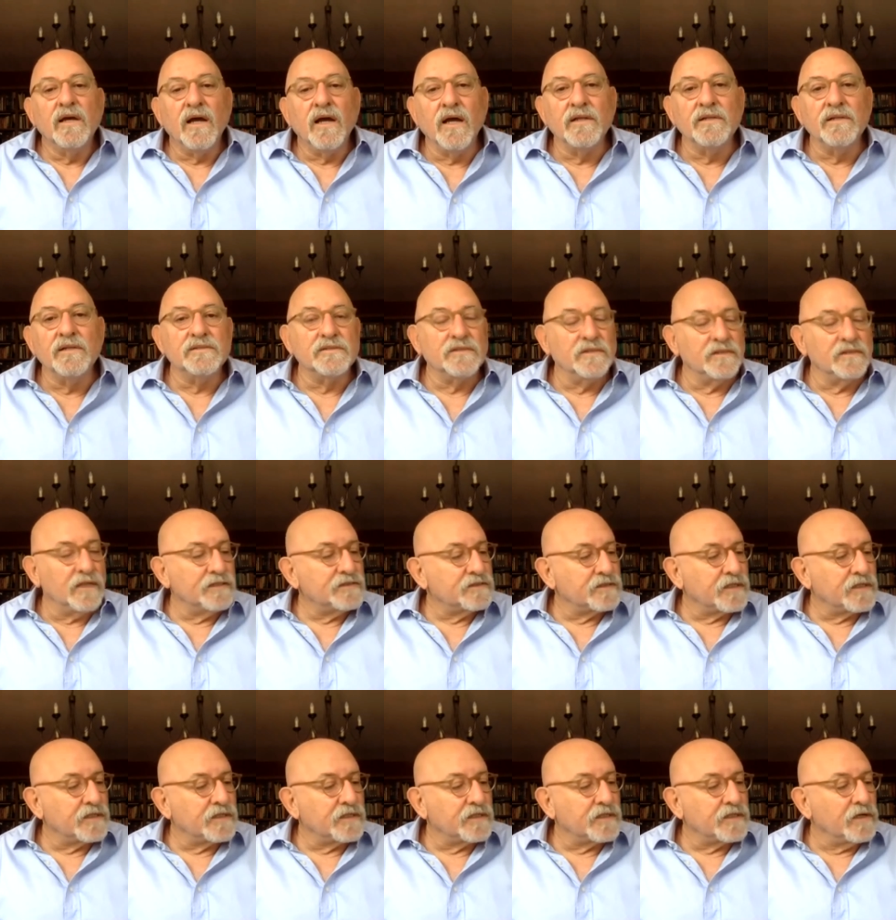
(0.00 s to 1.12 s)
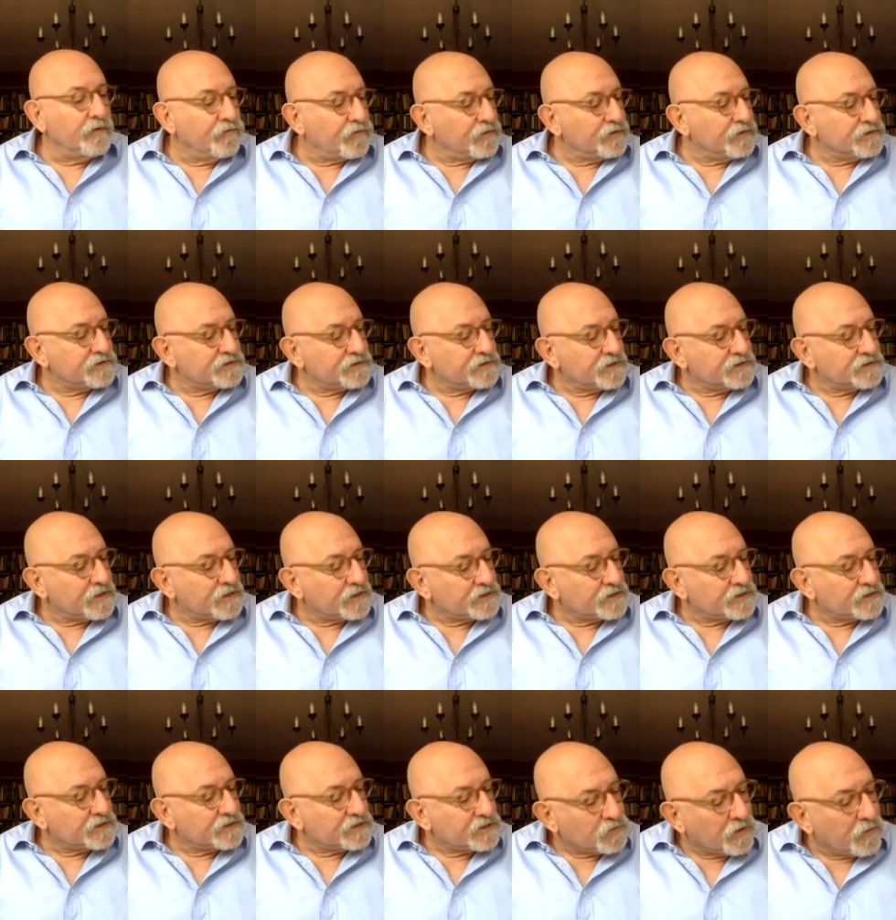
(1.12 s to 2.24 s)
And that's going to influence things.
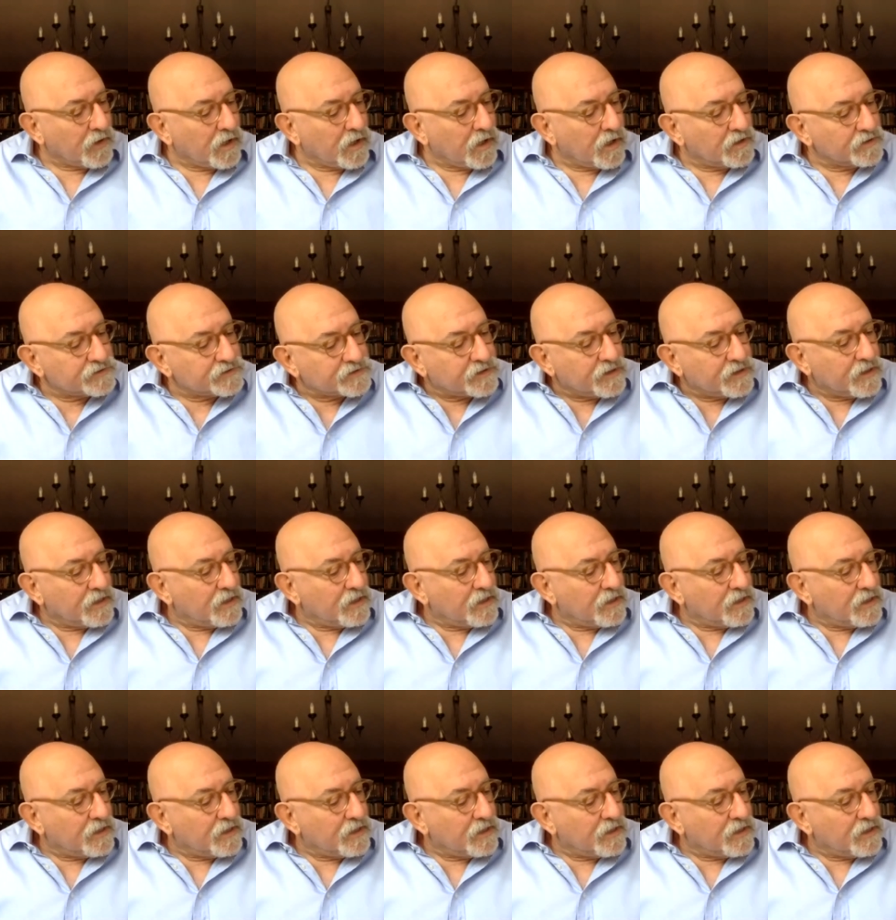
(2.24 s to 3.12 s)
I just want to ask,